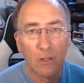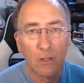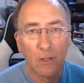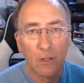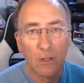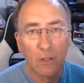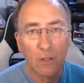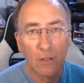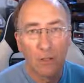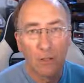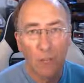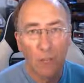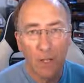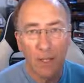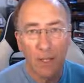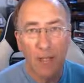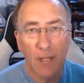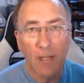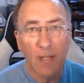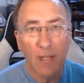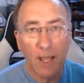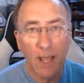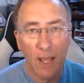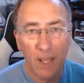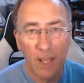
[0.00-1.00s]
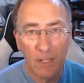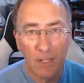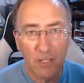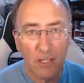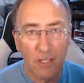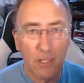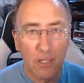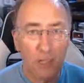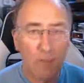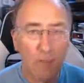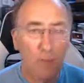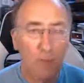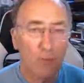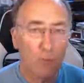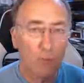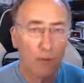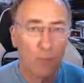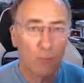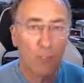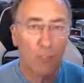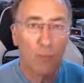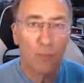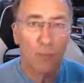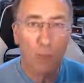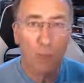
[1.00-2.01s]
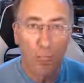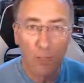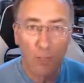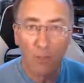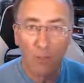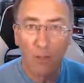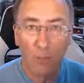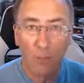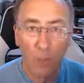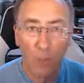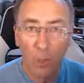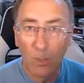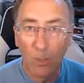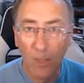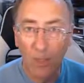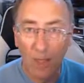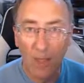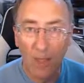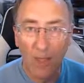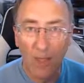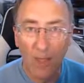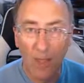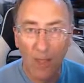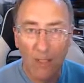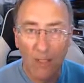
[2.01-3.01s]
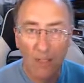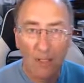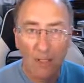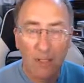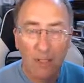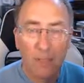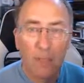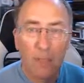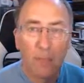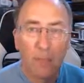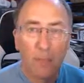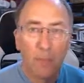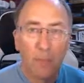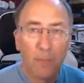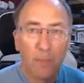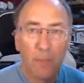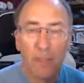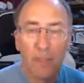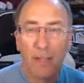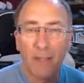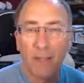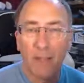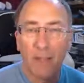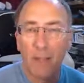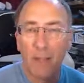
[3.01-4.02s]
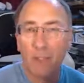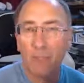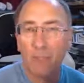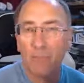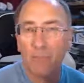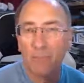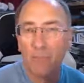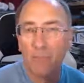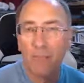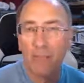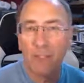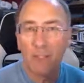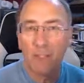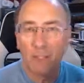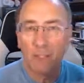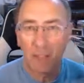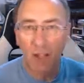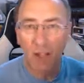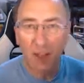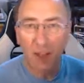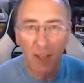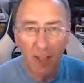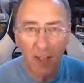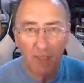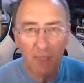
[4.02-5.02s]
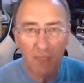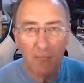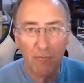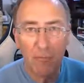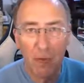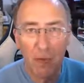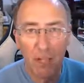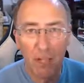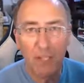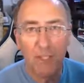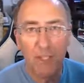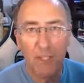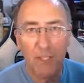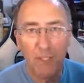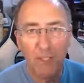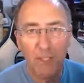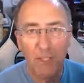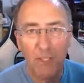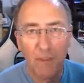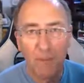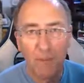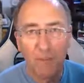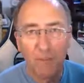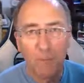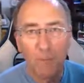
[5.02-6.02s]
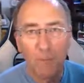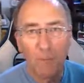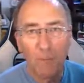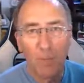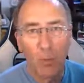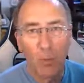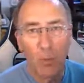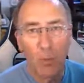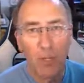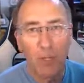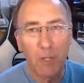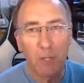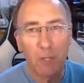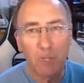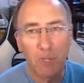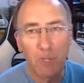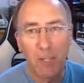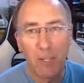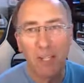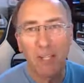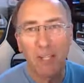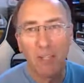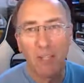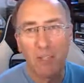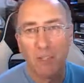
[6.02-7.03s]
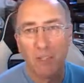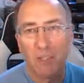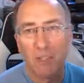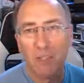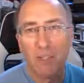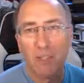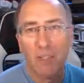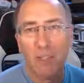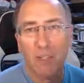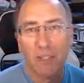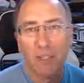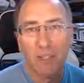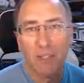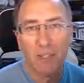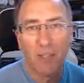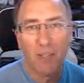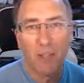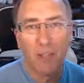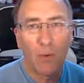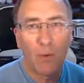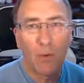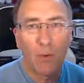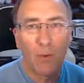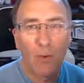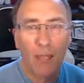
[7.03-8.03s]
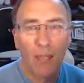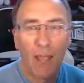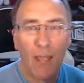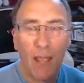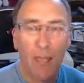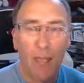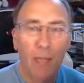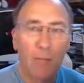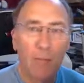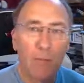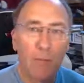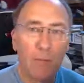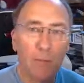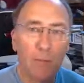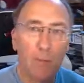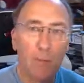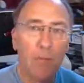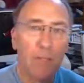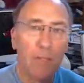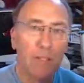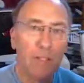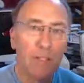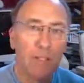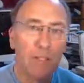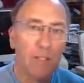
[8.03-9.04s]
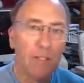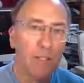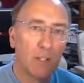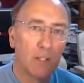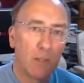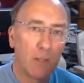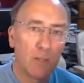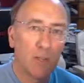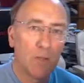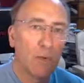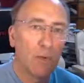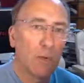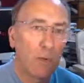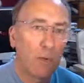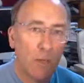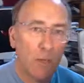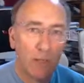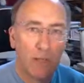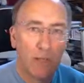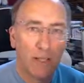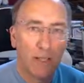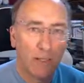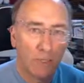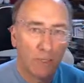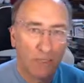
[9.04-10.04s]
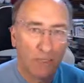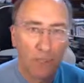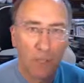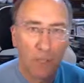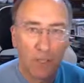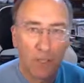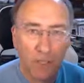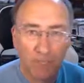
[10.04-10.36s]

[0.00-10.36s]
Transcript: we as a human race will get that. But that doesn't make us hive-minded. What it means is that we have the ability to know if you're lying to me.